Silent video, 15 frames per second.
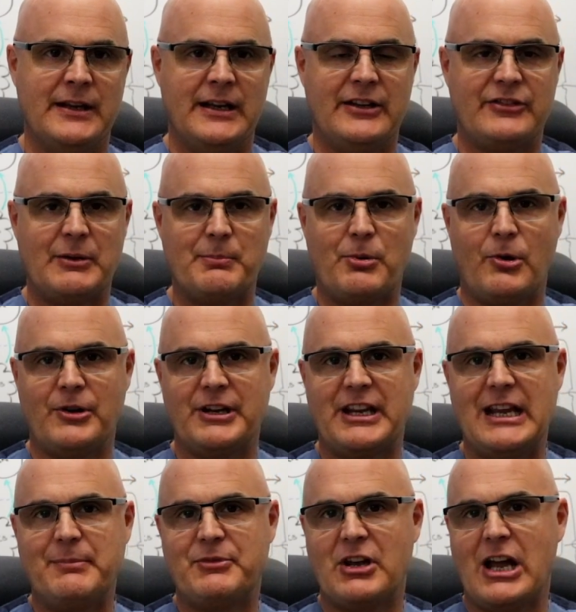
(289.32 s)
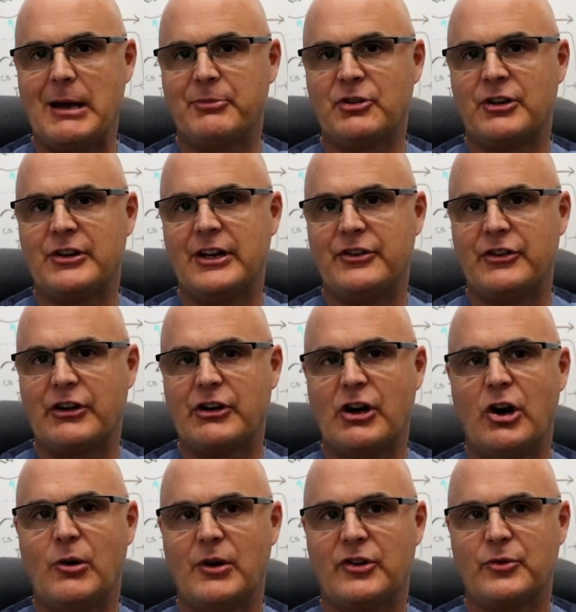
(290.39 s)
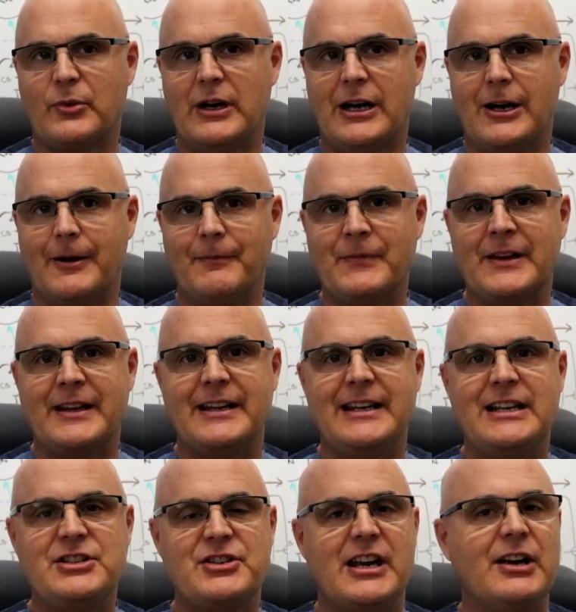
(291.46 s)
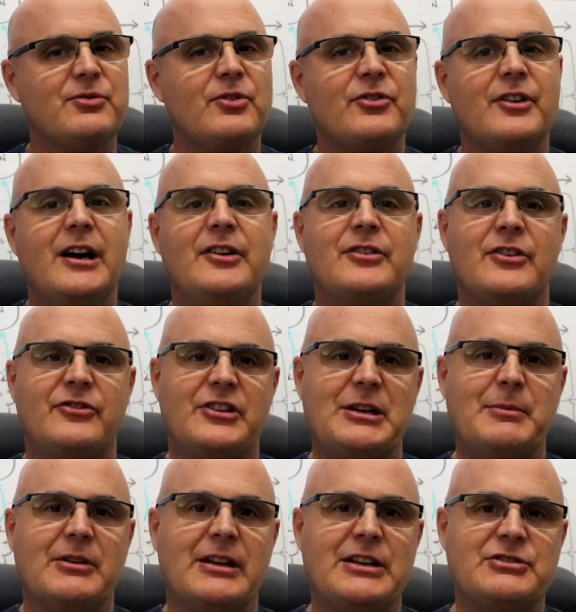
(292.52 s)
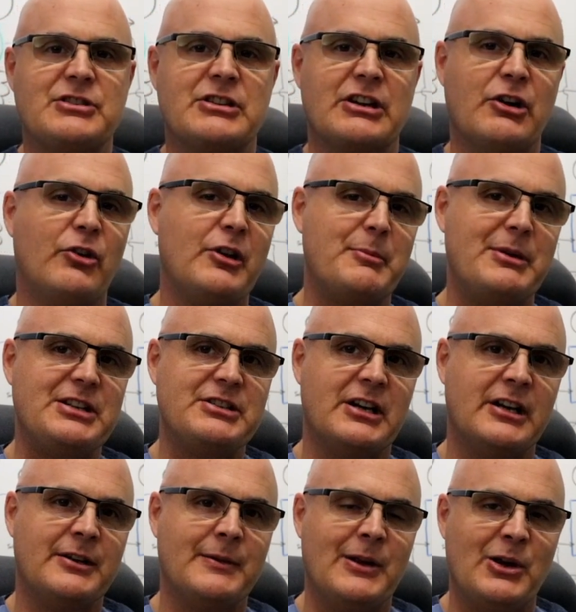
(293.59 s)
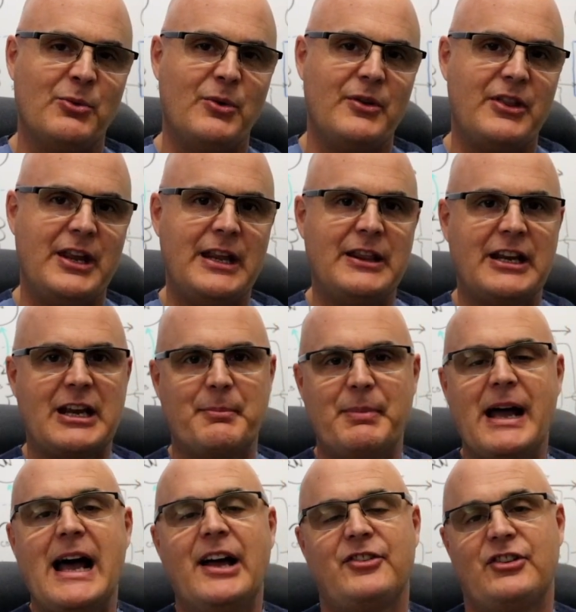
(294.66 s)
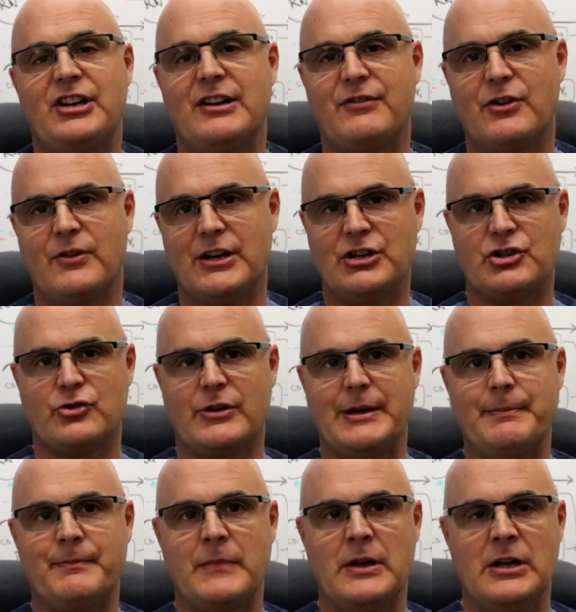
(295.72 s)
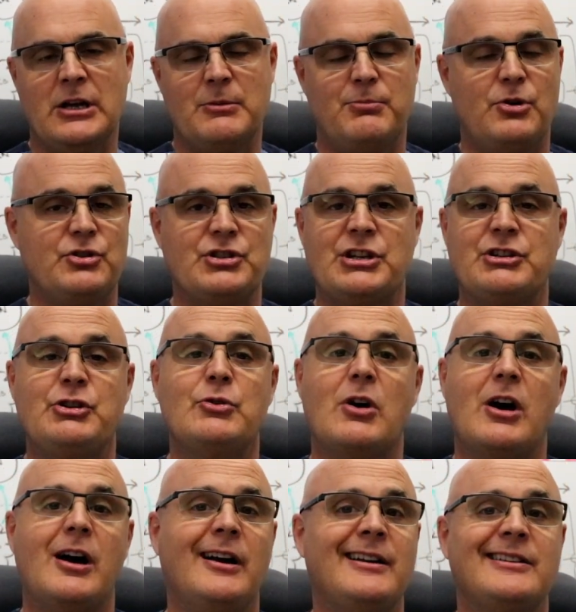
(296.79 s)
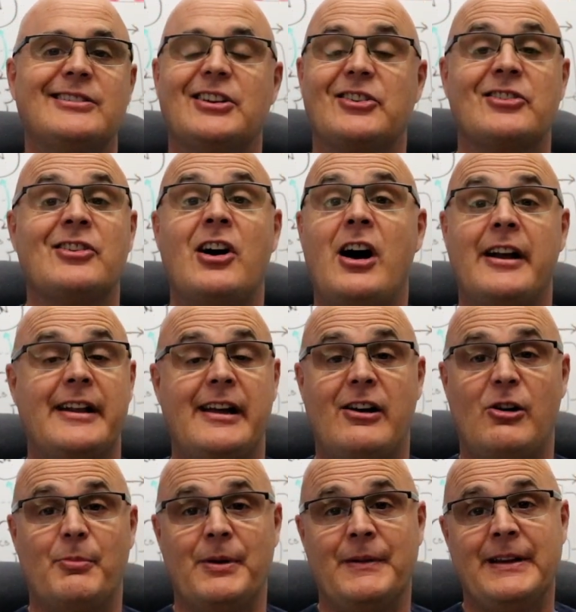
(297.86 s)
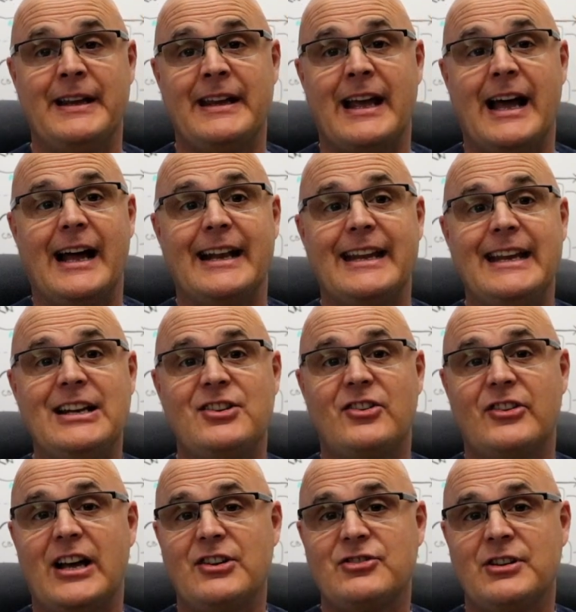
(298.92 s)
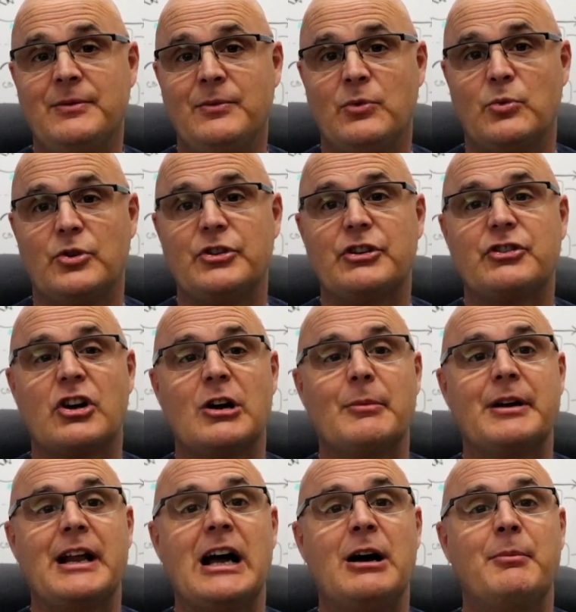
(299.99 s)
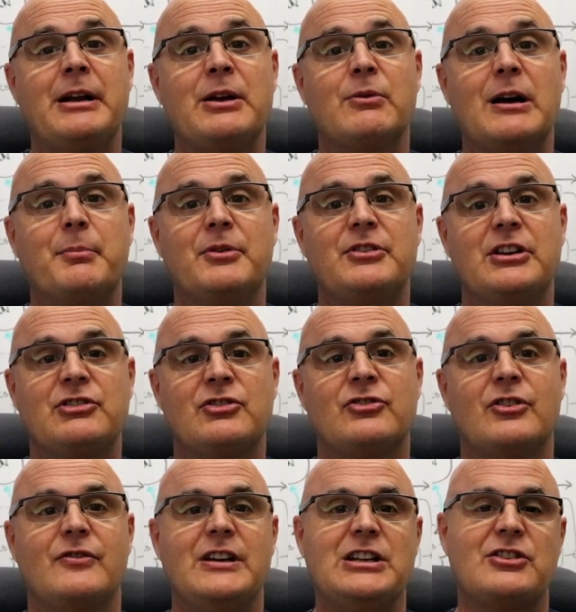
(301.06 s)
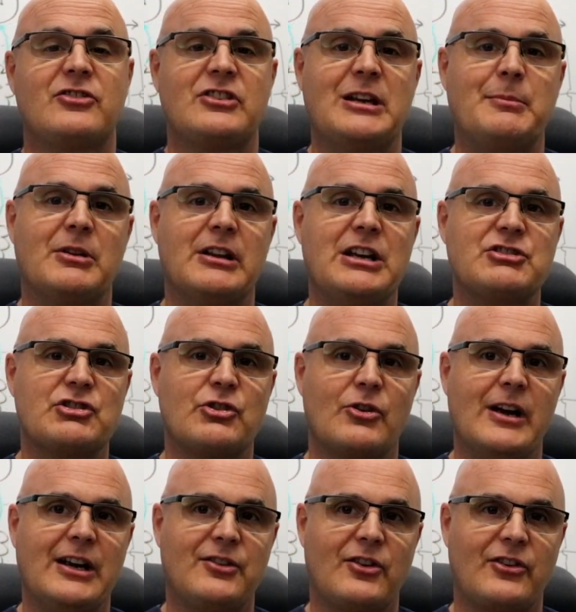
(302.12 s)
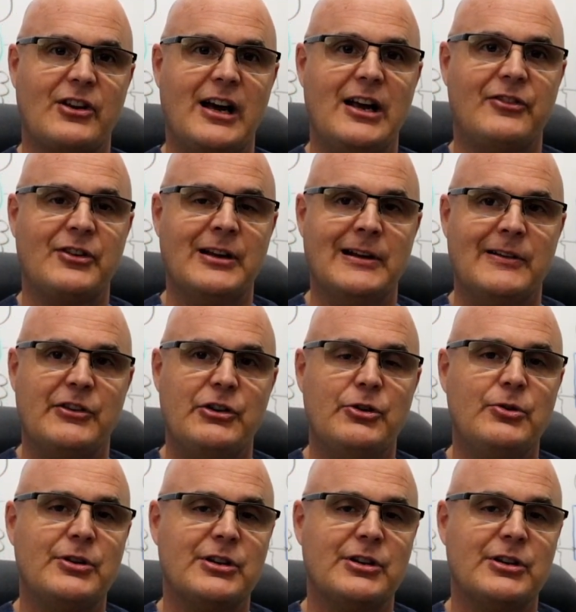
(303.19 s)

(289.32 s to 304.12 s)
It's important to keep tabs on you as you go as well. Each exercise and stimulation can only be done within the capacity of your injury. Pushing too hard does not help. At each session, we'll determine how many repetitions of each stimulation or exercise you